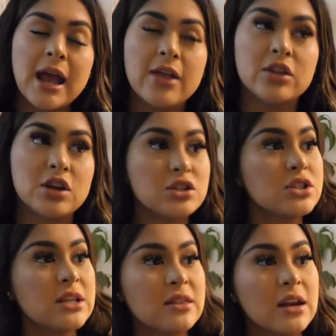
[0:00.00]
And the
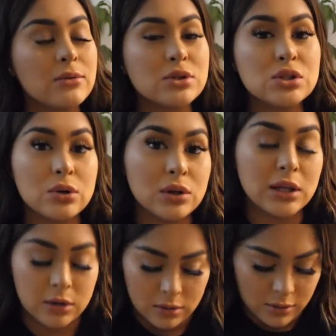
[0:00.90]
doctor said that it was
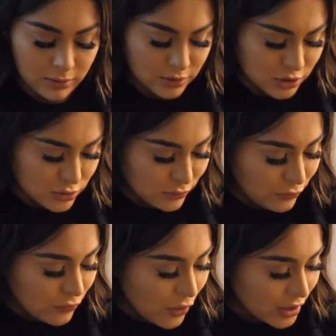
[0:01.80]
totally. Did you
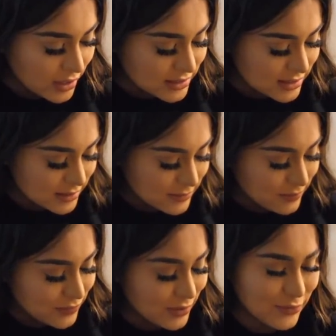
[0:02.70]
fart?
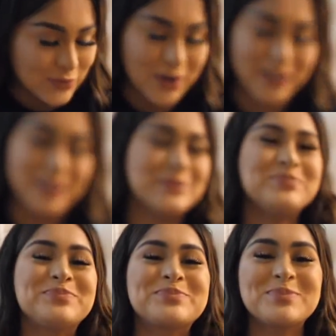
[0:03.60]
he farted.
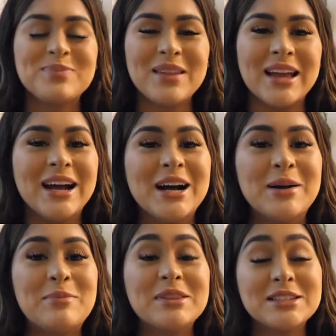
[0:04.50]

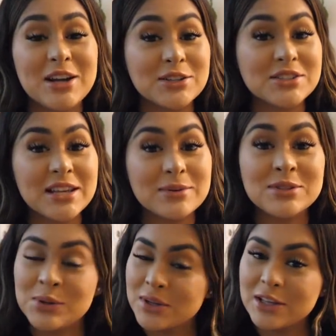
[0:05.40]
Um, but the doctor said it
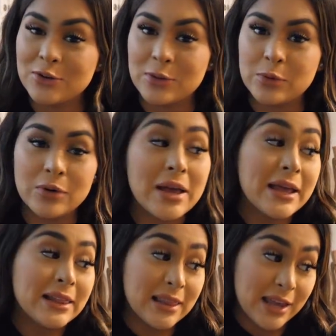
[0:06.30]
was totally normal.
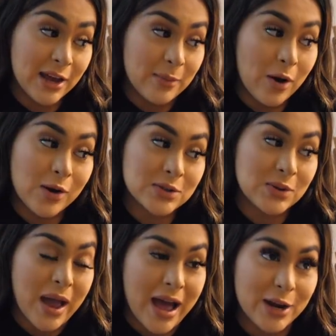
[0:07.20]
Liam
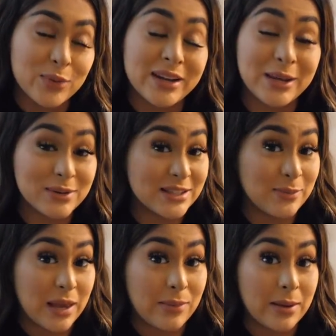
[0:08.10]
also had it when he was a
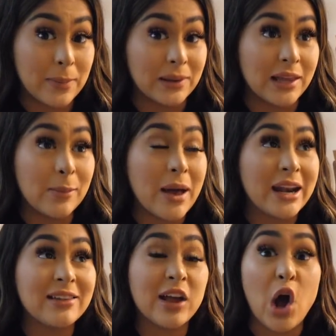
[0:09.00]
baby, but Liam
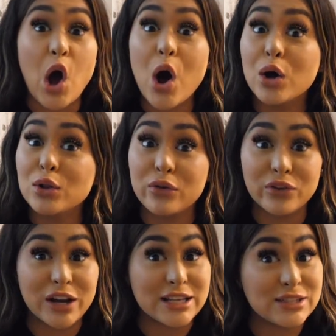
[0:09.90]
had it like all
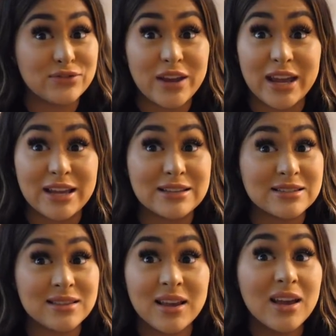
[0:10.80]
over his face.
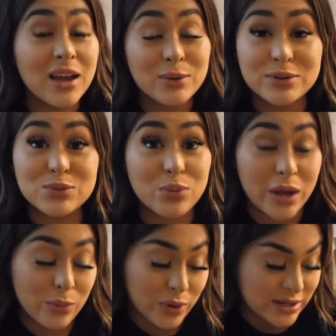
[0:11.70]
It was, it was,
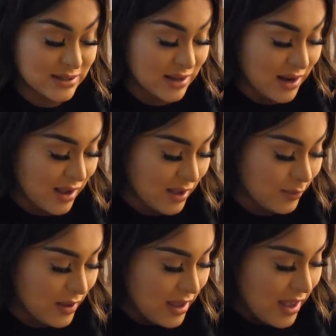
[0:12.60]
way worse than him.